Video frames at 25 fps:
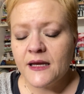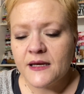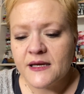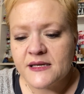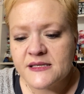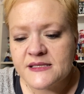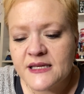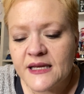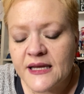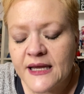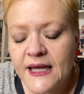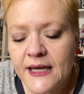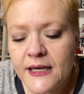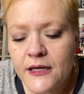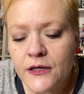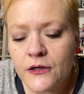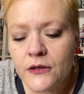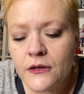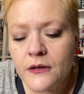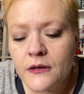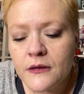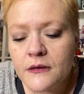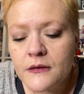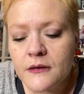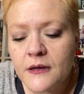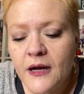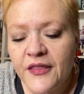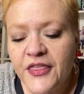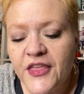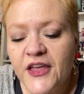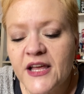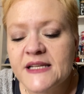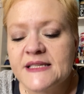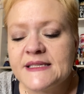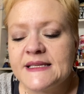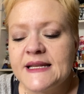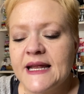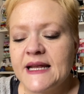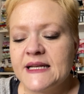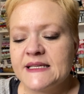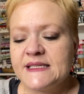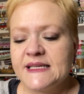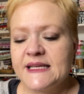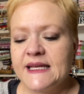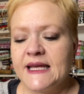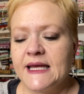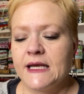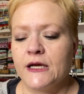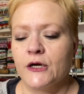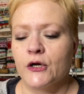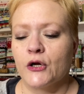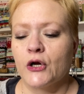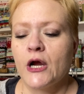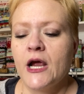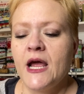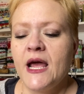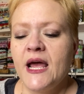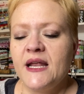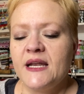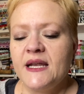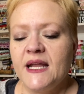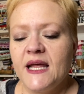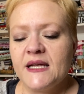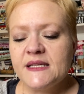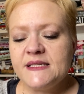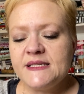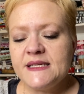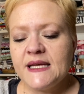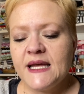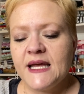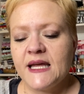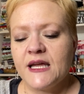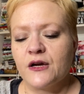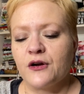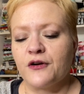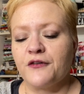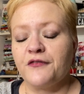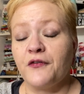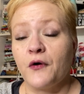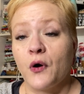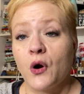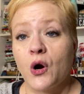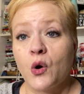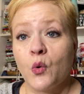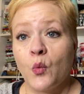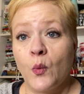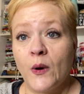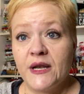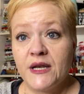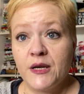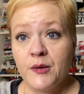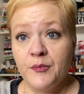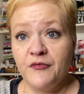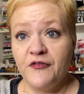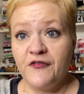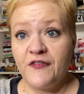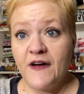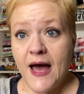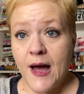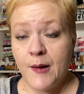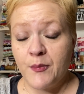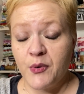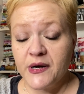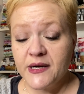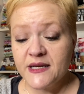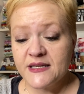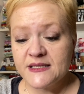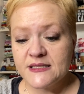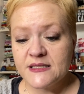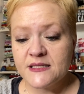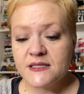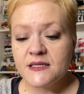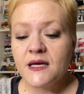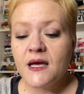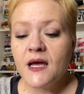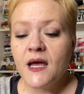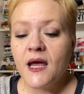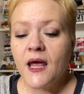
is it Gear? I think it's Nancy Gear. Nancy Gear for Wyndham Fabrics.